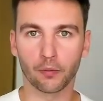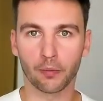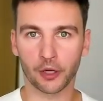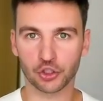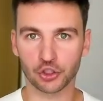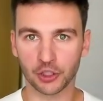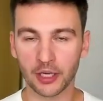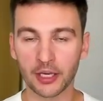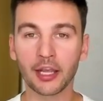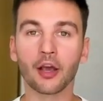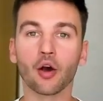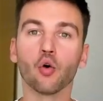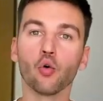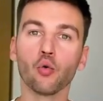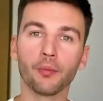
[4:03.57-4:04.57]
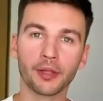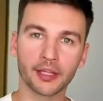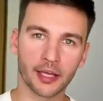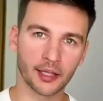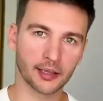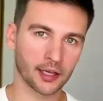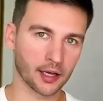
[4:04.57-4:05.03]
exercises on my
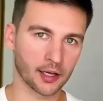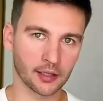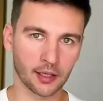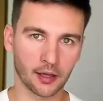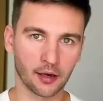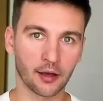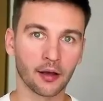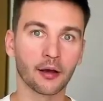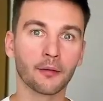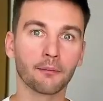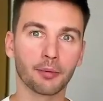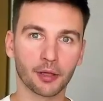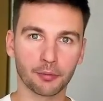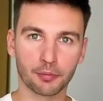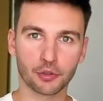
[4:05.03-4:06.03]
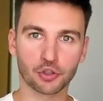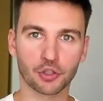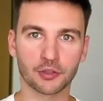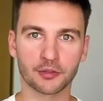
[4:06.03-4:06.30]
channel. Subscribe.